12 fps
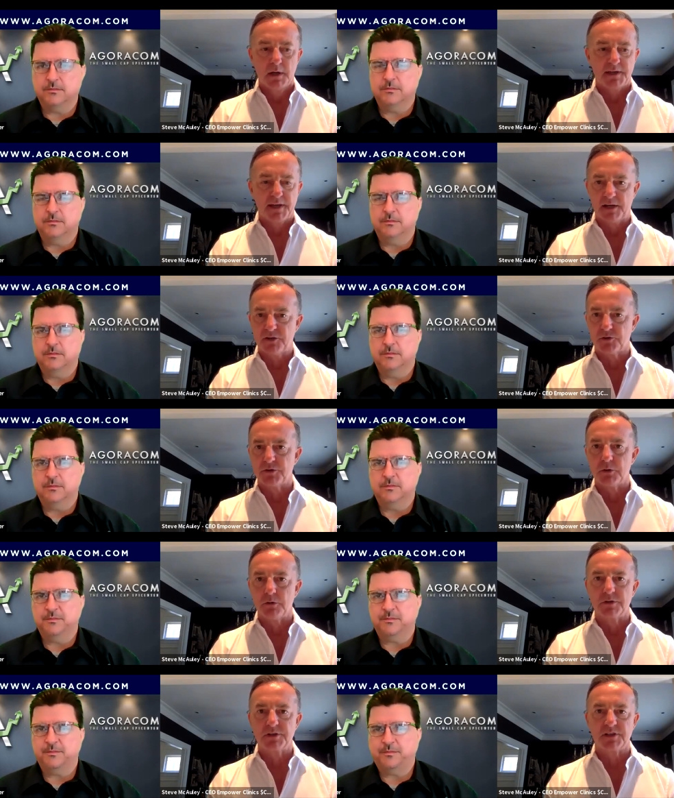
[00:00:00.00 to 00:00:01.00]
Speaker 1: get
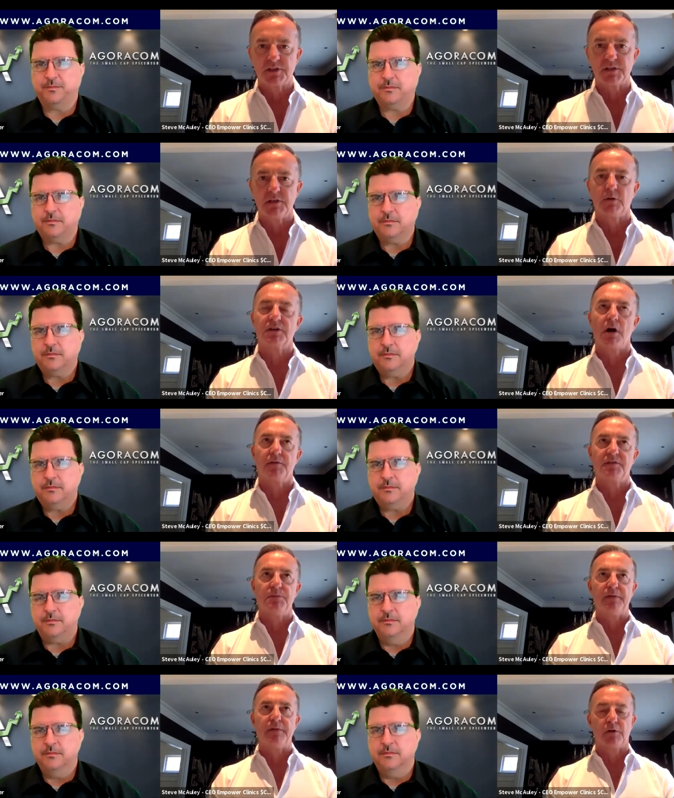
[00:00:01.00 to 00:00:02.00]
introduced. It's, you know, it's
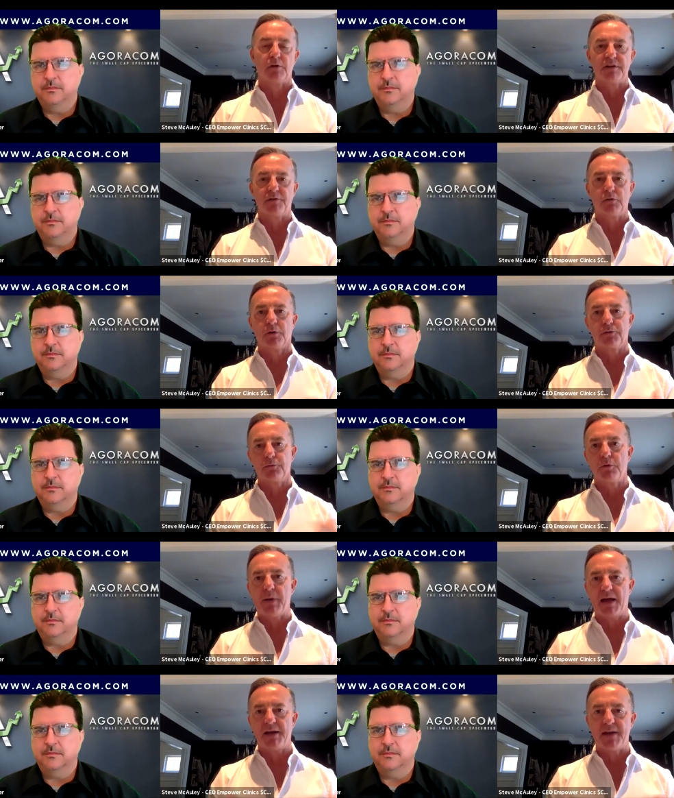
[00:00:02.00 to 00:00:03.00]
obviously been very difficult
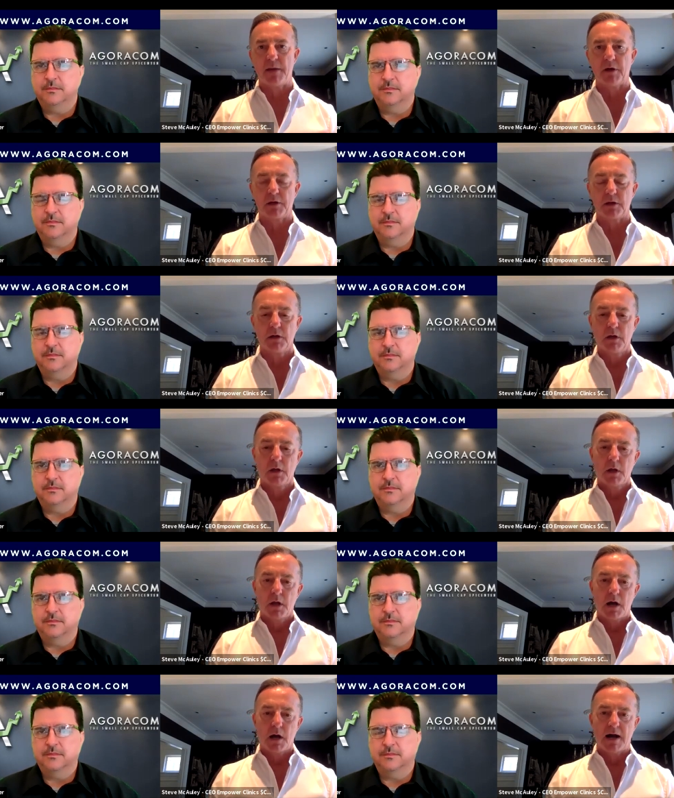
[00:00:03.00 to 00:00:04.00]
through the pandemic
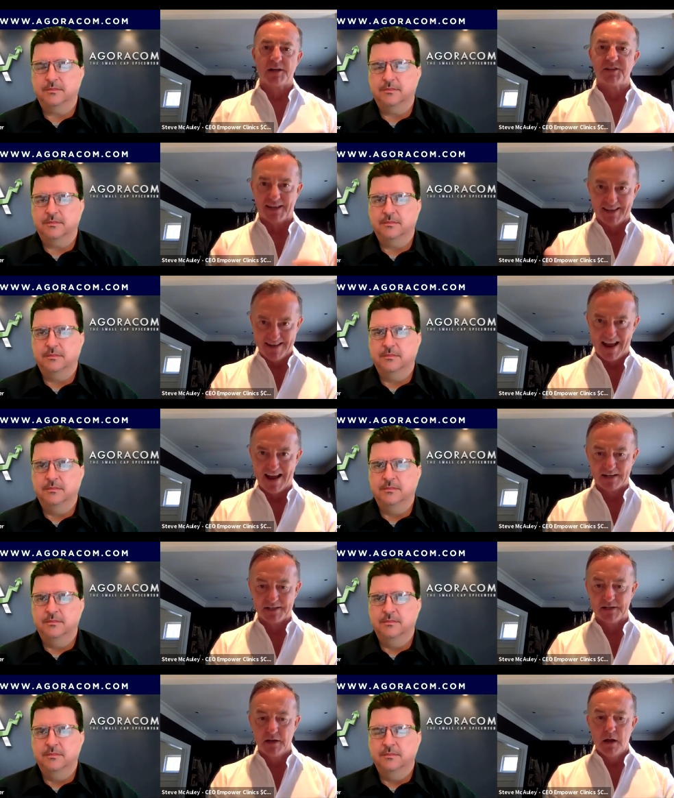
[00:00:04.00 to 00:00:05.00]
uh, to
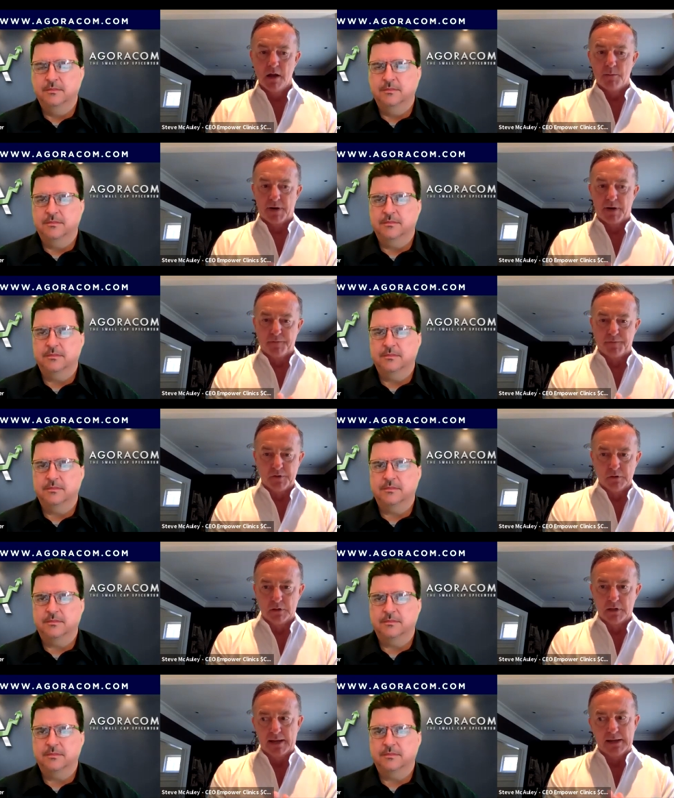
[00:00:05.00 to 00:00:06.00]
connect. But I
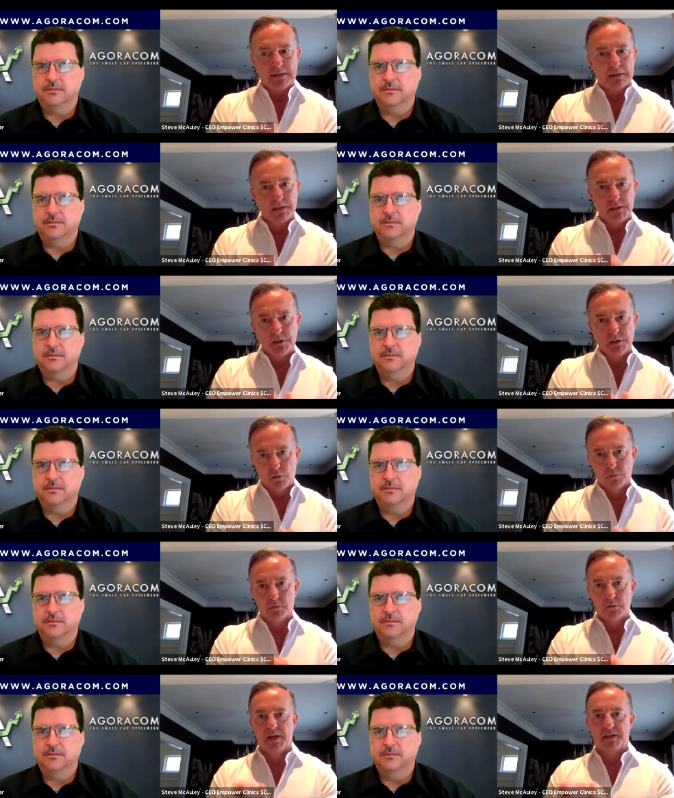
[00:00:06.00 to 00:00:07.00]
feel like, you
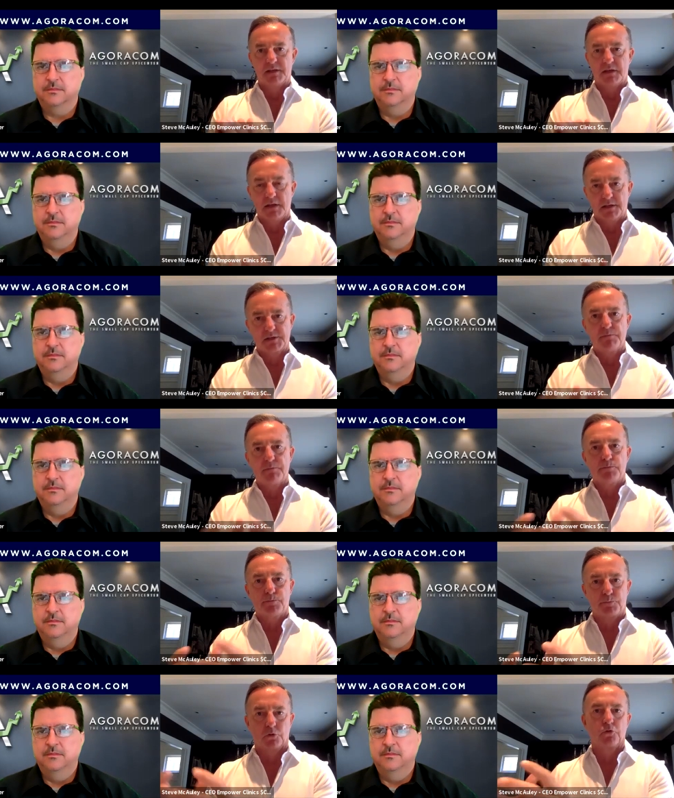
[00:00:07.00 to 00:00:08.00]
know, it
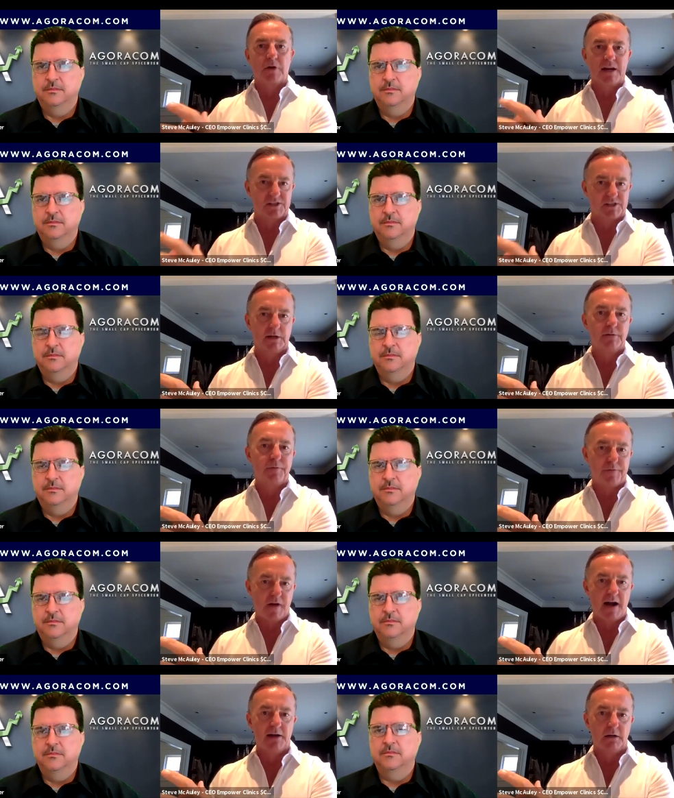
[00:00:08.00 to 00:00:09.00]
it's progressing
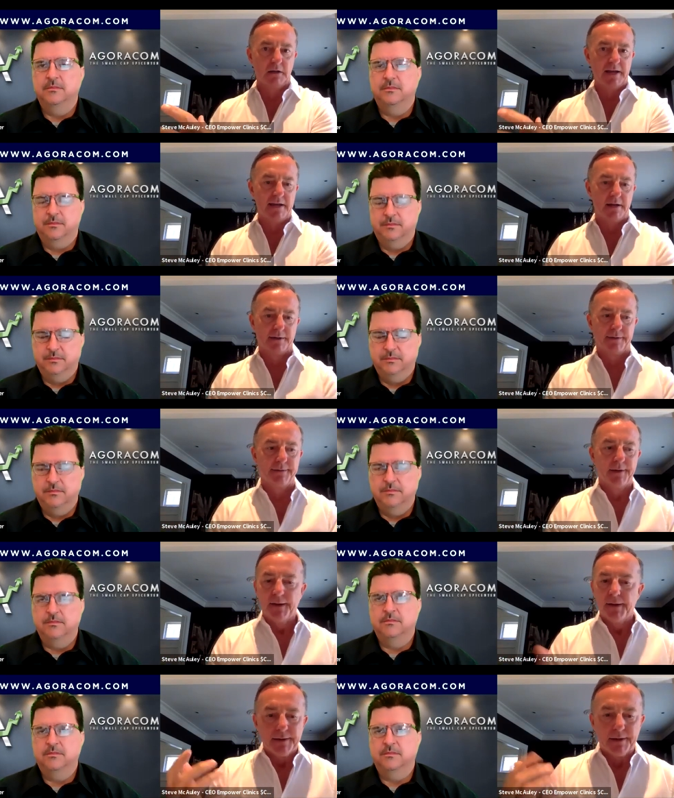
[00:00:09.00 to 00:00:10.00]
finally,
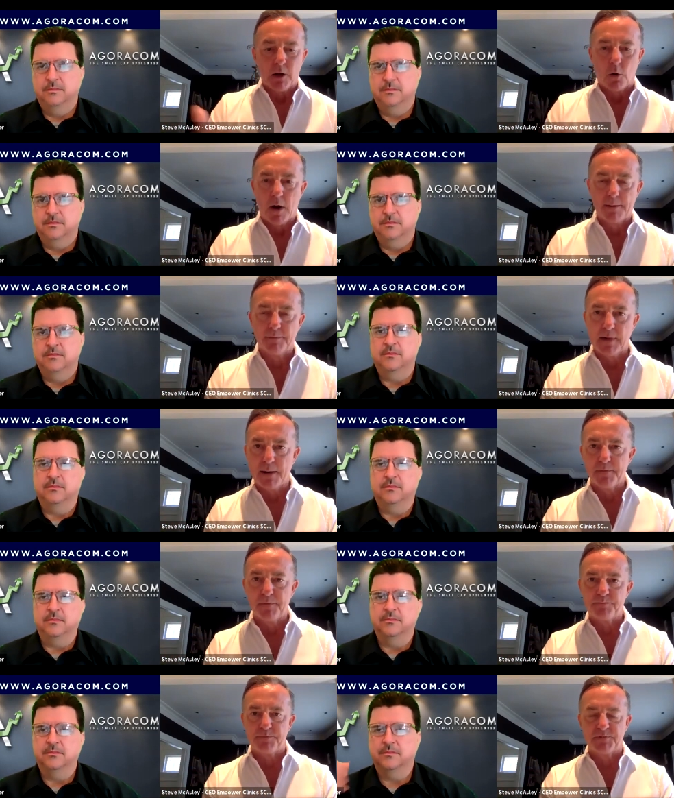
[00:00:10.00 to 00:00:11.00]
and, you know, I'm
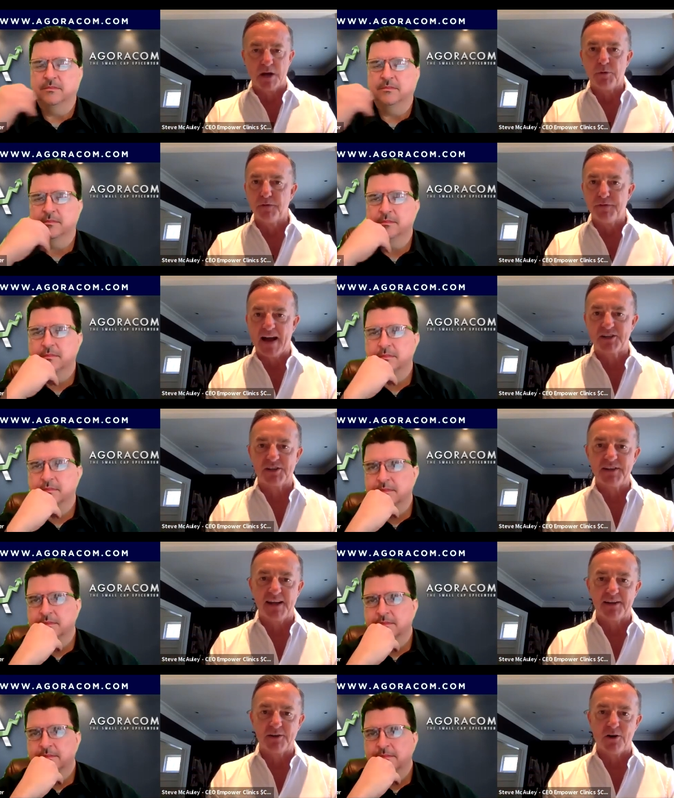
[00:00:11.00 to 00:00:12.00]
I'm double
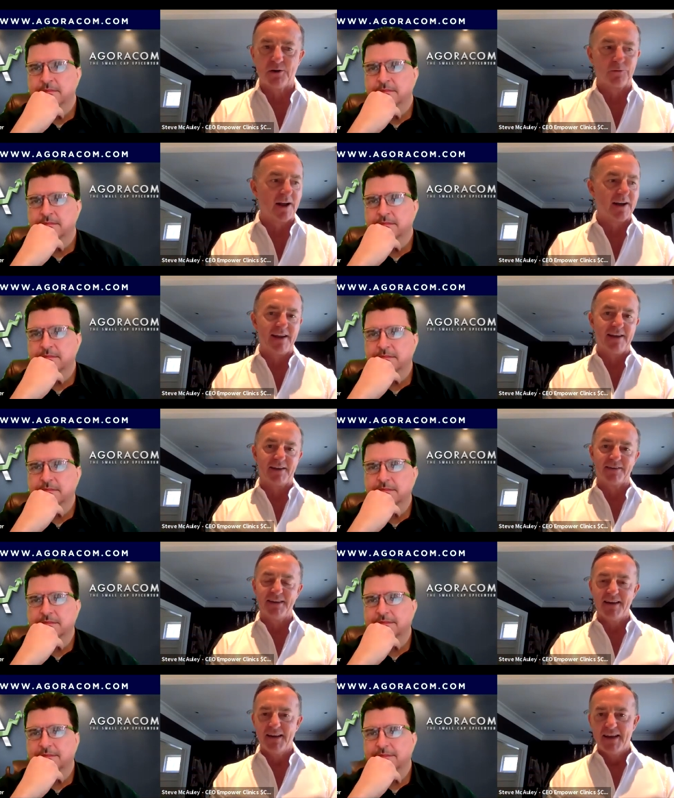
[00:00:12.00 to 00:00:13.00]
vaccinated already,
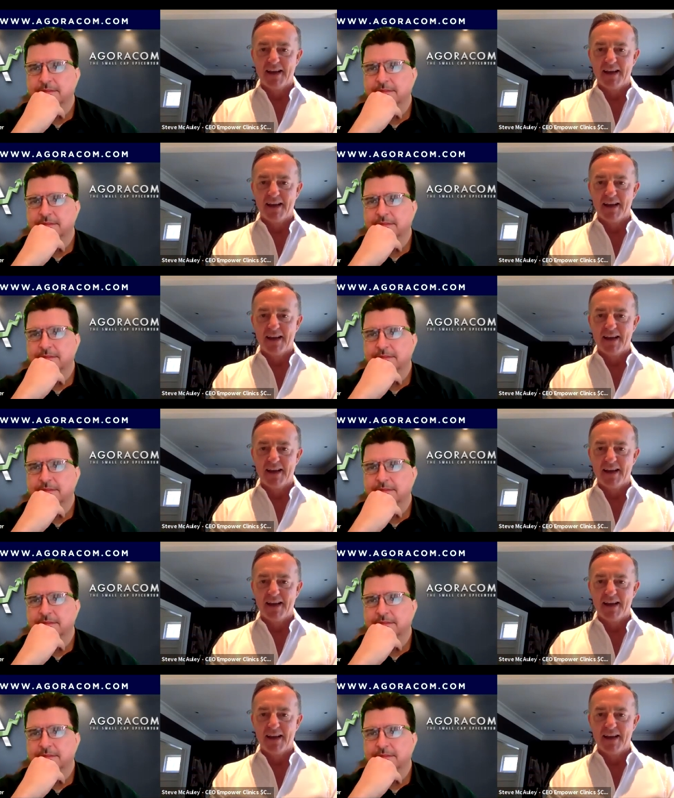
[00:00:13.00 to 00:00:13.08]
and